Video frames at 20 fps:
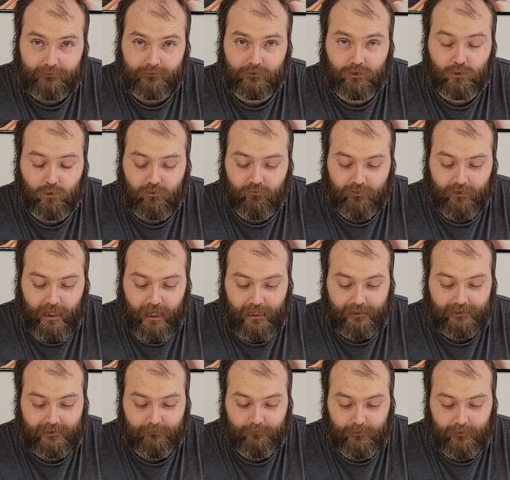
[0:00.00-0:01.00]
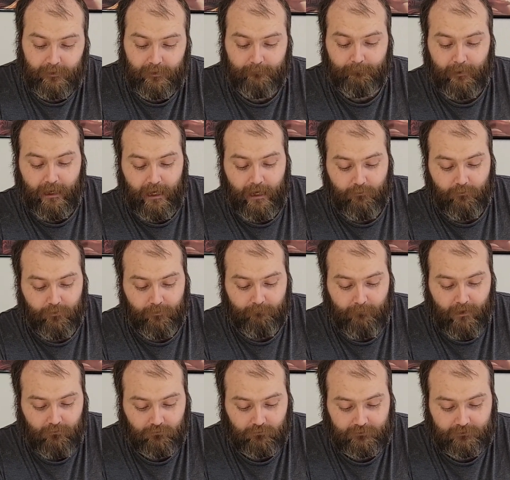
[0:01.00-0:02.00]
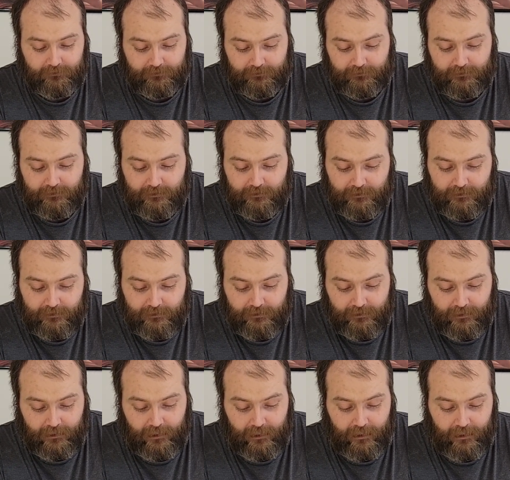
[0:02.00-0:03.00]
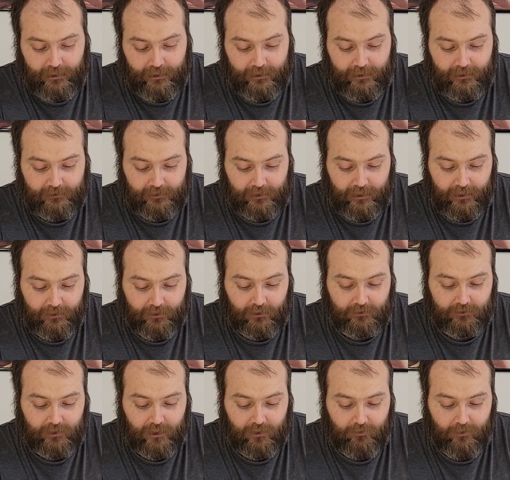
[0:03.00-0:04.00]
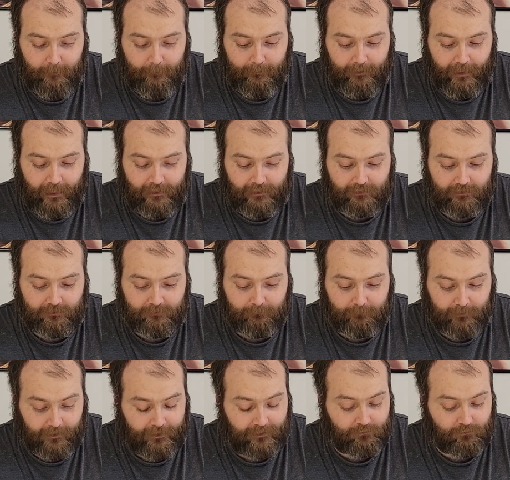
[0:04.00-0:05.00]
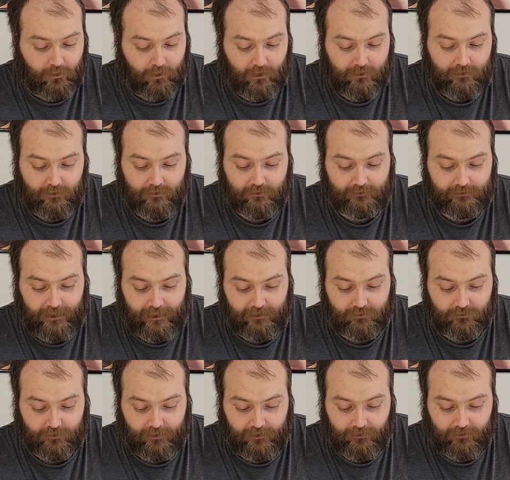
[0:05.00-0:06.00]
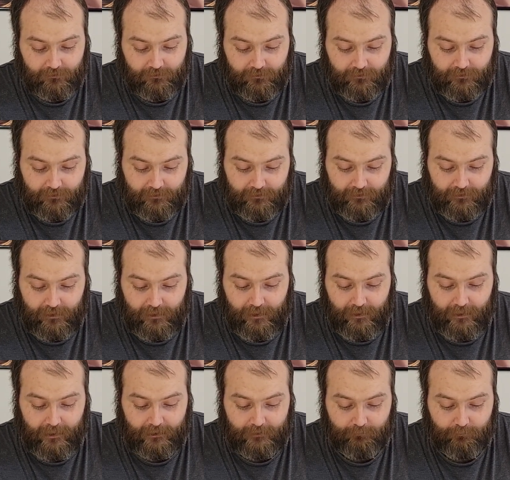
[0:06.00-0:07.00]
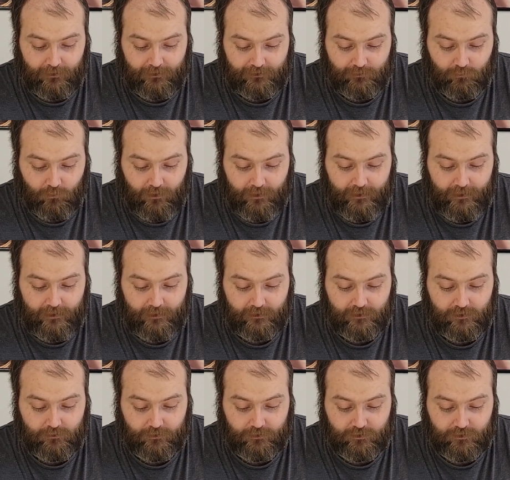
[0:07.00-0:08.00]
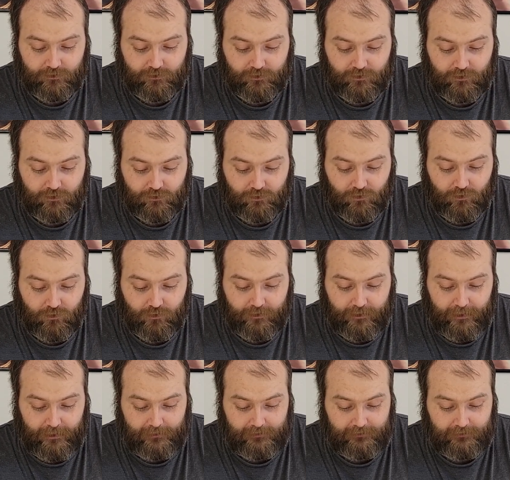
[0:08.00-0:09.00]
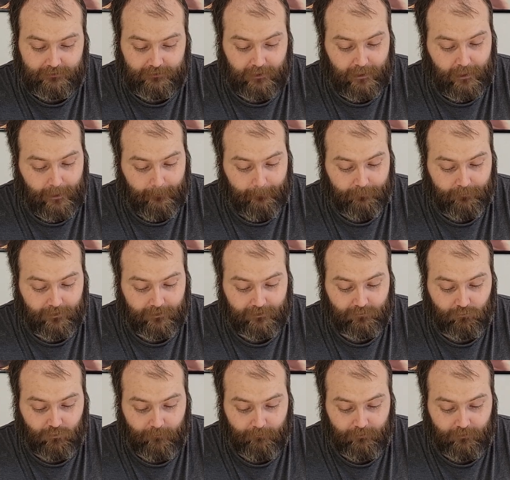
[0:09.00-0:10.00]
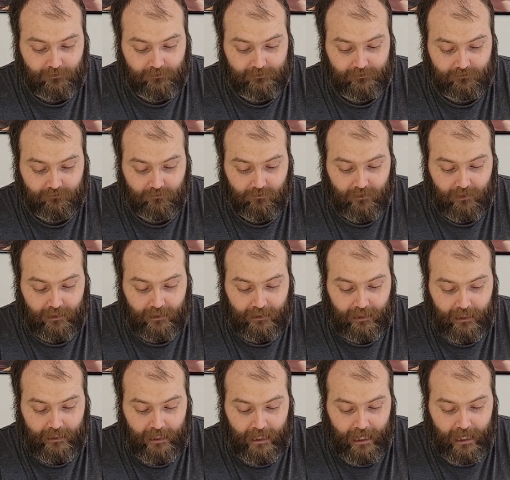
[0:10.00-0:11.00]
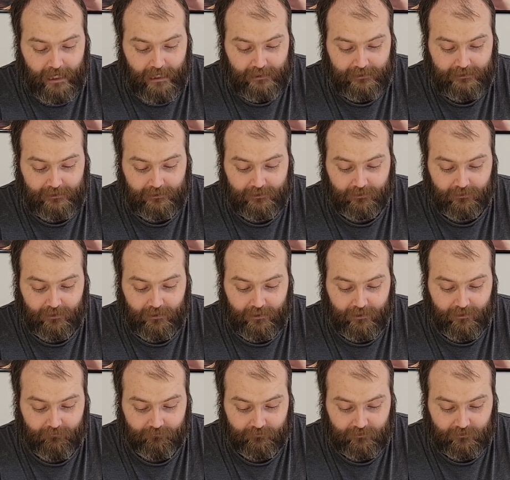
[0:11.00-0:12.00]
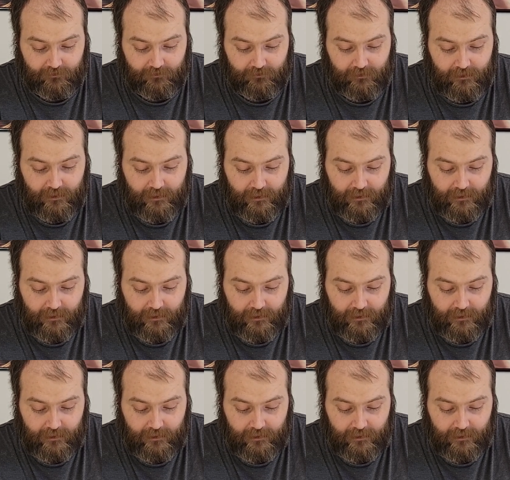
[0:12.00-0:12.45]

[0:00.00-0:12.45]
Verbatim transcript: Two of it has to be paid with Mountain. Uh, it is a legendary plan- planeswalker, Zadriel. Uh, its plus one is creatures you control get uh, plus one plus zero and gain haste until end of turn.